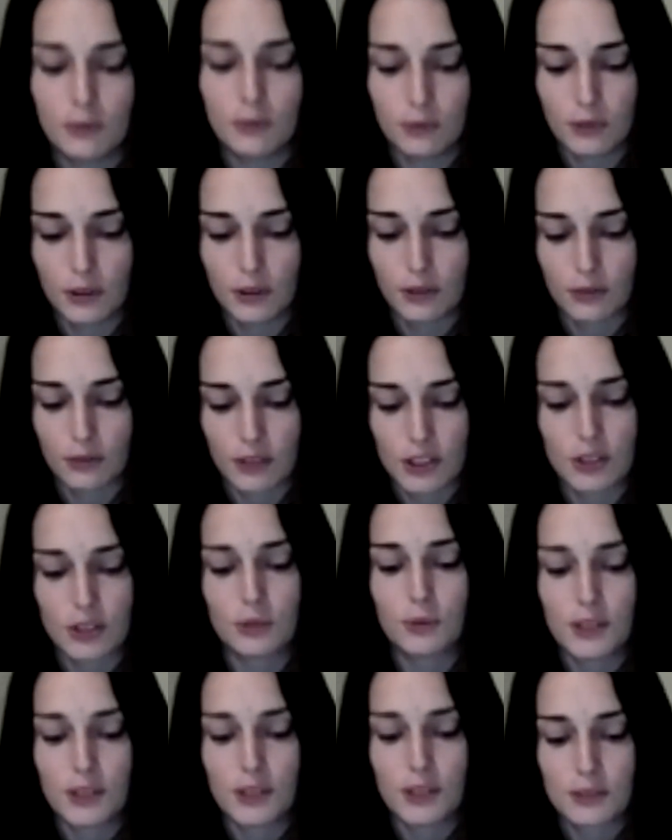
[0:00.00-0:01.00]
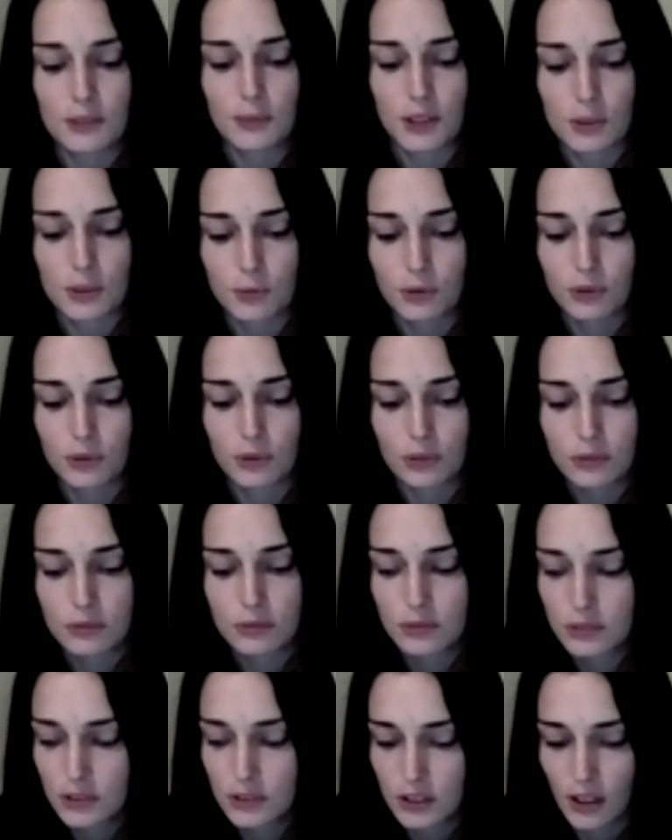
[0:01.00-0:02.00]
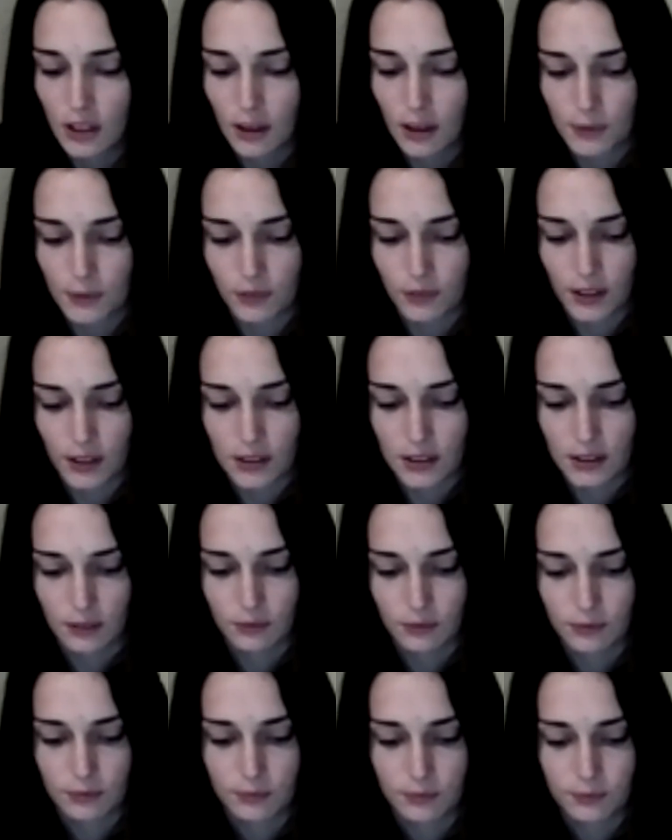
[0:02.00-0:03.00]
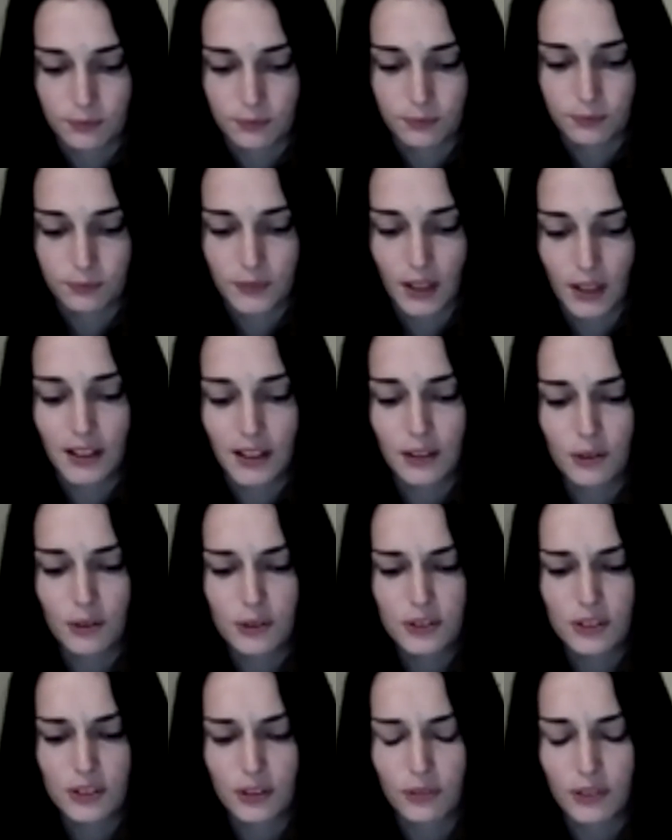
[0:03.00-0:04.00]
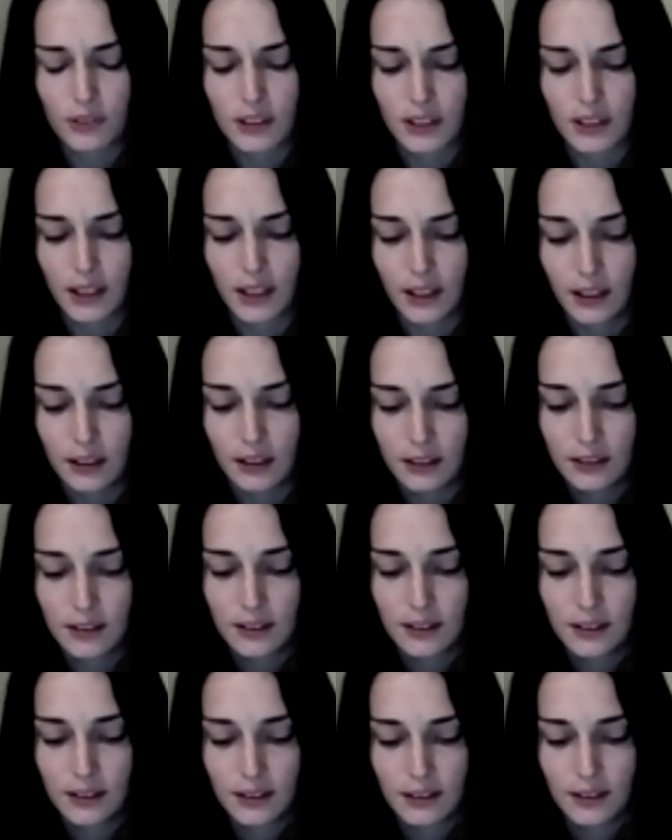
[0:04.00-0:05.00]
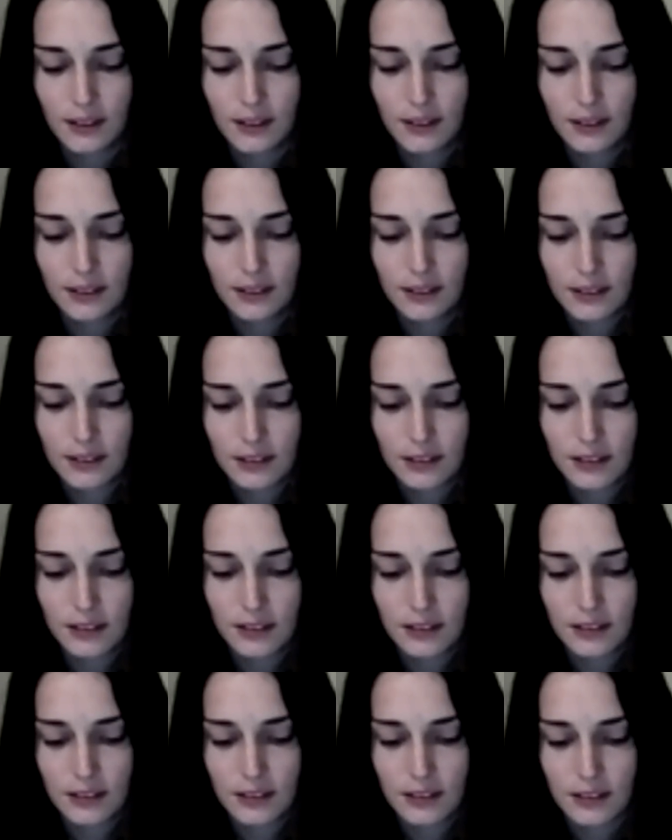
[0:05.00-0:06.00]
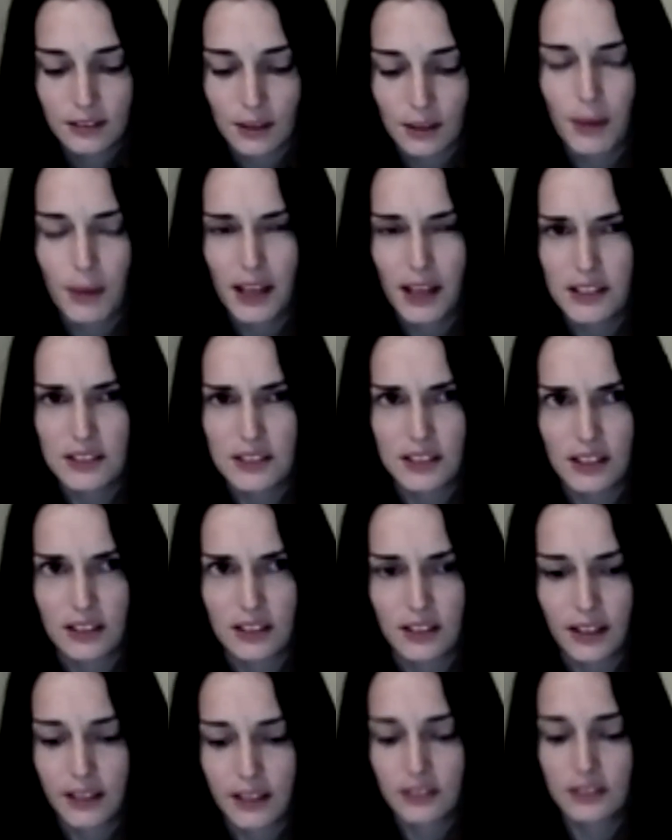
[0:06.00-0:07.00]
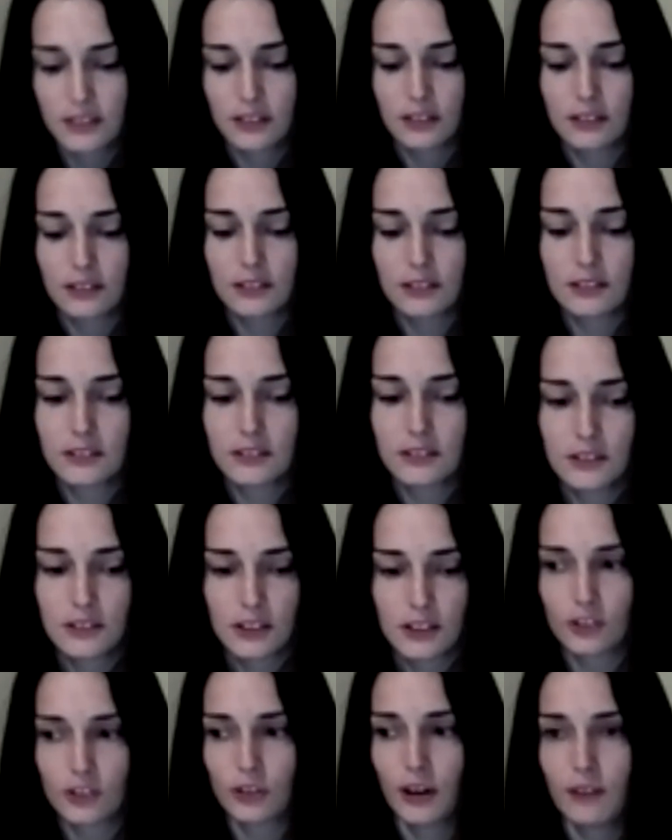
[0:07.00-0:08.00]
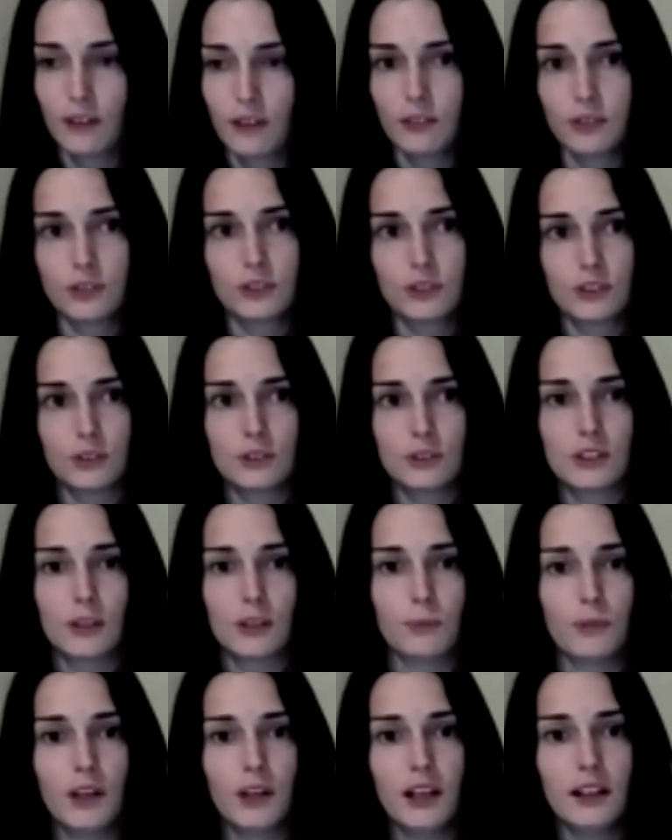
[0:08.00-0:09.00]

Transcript: The regional ones are much more time effective. And they're also really amazing, like to travel to somewhere.